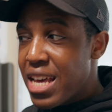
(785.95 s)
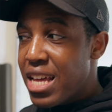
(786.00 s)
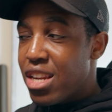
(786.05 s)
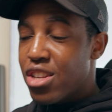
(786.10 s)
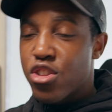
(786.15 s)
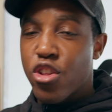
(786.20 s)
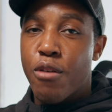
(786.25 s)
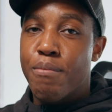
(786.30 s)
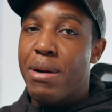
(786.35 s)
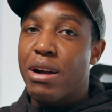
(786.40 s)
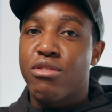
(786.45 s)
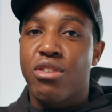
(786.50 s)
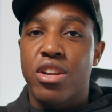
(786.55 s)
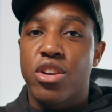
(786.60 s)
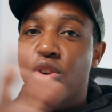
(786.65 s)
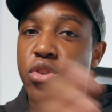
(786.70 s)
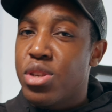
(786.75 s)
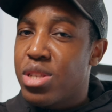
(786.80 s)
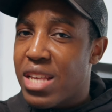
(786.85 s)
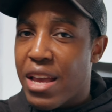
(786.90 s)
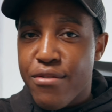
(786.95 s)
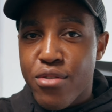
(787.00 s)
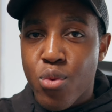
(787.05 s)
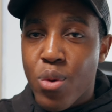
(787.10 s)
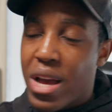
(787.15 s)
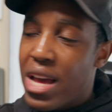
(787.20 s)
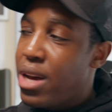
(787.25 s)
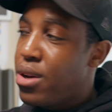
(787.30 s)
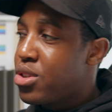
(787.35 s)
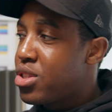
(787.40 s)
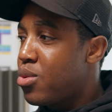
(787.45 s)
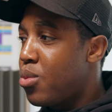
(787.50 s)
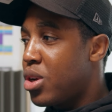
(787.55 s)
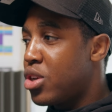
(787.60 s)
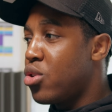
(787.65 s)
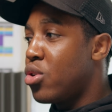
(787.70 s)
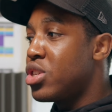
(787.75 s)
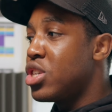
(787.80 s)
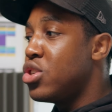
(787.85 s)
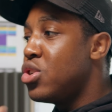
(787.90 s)
There's a lot of background noise everywhere else and
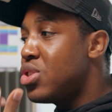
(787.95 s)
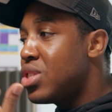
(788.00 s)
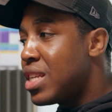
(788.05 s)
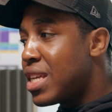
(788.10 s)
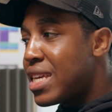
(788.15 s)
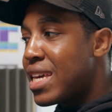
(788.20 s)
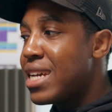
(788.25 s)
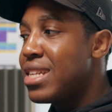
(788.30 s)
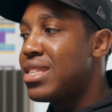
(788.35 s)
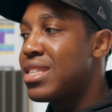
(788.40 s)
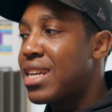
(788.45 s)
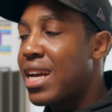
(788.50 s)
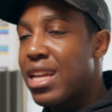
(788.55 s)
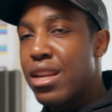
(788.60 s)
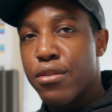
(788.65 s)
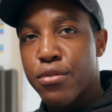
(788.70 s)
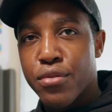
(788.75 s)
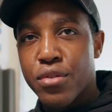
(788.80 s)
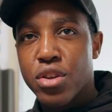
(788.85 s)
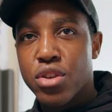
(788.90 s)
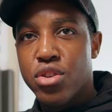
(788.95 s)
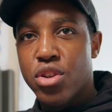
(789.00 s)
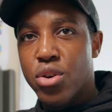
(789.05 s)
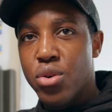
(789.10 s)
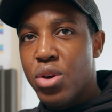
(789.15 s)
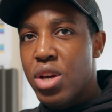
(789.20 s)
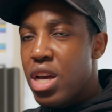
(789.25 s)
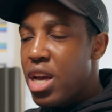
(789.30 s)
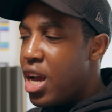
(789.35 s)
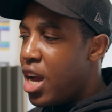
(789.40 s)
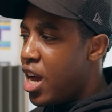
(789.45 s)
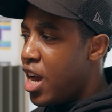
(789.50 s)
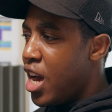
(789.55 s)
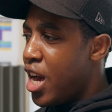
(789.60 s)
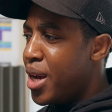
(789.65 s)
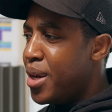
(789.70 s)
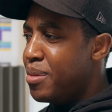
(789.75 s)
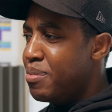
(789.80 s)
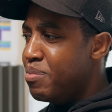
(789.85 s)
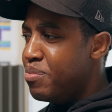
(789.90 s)
whatnot. Use the gate to kind of, you know,
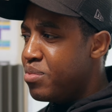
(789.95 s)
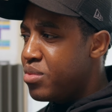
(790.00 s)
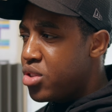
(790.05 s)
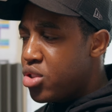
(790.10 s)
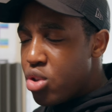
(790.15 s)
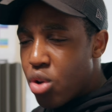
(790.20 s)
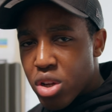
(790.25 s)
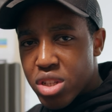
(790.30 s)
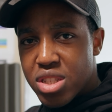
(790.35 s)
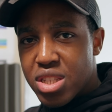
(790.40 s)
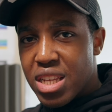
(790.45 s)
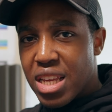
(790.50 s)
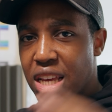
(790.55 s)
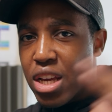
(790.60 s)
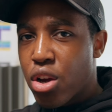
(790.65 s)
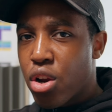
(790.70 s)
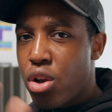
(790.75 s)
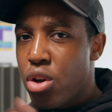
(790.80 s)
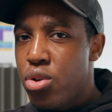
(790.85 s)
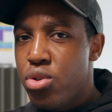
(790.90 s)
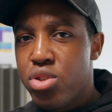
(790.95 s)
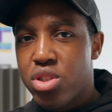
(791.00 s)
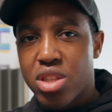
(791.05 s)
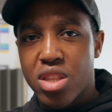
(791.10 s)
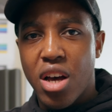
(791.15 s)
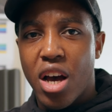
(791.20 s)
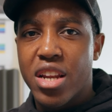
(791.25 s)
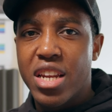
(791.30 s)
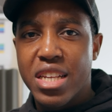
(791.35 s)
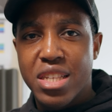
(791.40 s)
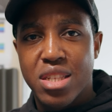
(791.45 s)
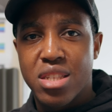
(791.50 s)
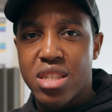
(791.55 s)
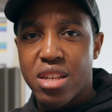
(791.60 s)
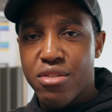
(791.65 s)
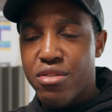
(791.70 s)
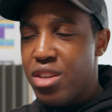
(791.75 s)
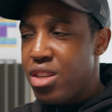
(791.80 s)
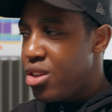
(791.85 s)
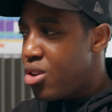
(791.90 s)
not include
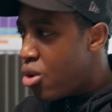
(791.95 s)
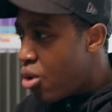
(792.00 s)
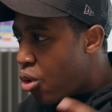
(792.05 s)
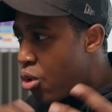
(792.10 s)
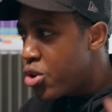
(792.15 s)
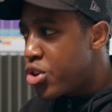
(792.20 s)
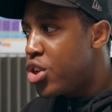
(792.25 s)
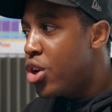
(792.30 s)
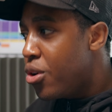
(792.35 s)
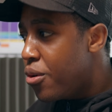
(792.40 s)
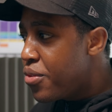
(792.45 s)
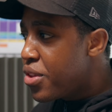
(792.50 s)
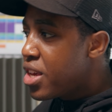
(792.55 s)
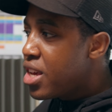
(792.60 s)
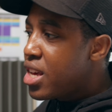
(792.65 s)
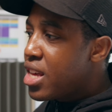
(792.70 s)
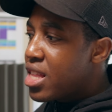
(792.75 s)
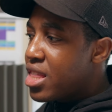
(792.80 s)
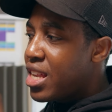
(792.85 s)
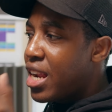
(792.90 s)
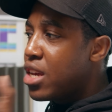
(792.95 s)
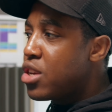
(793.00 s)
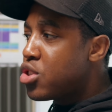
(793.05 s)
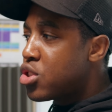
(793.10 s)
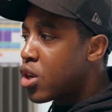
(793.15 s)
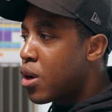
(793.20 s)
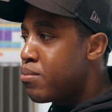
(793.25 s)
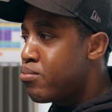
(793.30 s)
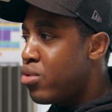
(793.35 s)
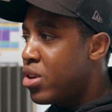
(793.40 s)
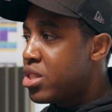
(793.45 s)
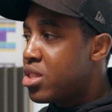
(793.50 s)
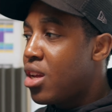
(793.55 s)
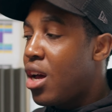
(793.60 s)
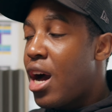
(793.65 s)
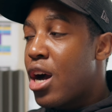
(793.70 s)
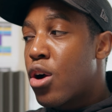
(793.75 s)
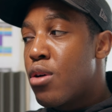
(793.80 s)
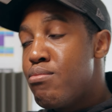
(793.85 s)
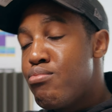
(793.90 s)
unnecessary audio. Then I use the compressor.
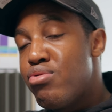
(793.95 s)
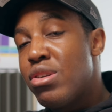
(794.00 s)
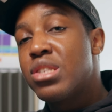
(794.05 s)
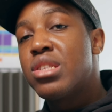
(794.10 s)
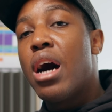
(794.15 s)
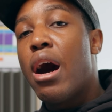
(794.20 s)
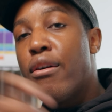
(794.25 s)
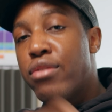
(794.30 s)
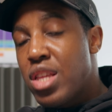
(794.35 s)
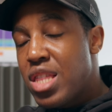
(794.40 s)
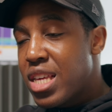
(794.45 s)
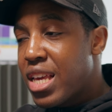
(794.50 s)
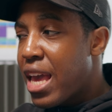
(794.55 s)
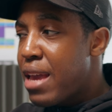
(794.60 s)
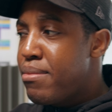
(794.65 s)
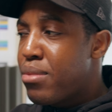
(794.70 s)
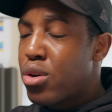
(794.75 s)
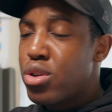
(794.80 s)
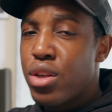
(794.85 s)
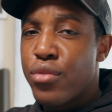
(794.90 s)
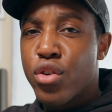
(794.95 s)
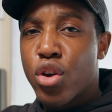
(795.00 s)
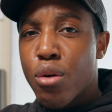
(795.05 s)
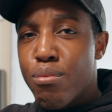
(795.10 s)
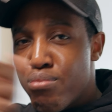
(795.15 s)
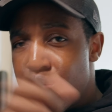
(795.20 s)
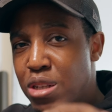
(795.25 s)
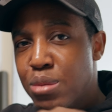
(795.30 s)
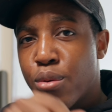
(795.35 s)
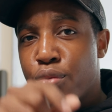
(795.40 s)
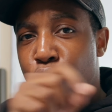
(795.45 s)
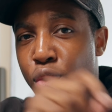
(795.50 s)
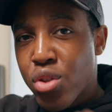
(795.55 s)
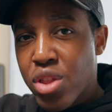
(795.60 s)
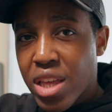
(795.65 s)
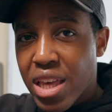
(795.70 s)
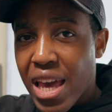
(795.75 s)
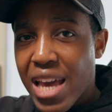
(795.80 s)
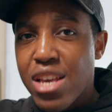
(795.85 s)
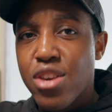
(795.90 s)
I compress after the gate because if you compress before
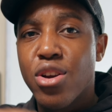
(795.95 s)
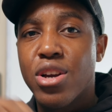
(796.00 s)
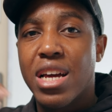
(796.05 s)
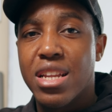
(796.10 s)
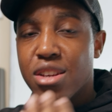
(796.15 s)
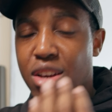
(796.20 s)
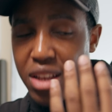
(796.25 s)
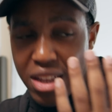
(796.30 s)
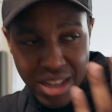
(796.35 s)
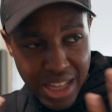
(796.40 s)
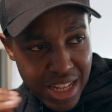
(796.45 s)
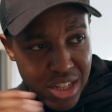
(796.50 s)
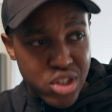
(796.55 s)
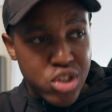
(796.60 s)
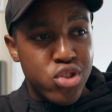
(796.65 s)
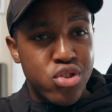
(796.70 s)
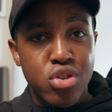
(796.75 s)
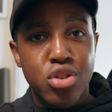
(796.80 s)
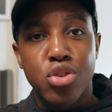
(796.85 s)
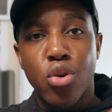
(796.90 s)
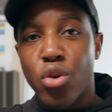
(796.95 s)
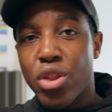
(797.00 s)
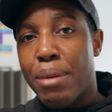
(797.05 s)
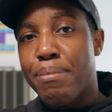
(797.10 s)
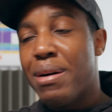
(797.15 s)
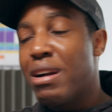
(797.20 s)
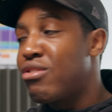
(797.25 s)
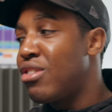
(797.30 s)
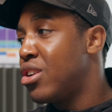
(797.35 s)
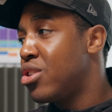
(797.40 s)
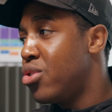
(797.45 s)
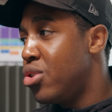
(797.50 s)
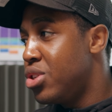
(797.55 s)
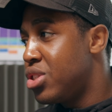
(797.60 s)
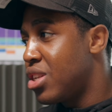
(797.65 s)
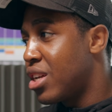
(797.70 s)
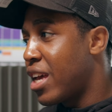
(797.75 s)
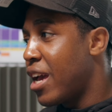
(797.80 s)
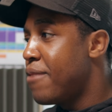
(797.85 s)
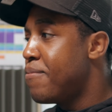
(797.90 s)
the gate, you're going to introduce all that background
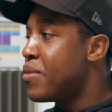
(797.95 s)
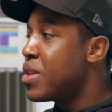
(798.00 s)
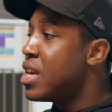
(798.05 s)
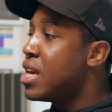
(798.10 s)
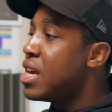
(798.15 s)
noise, okay?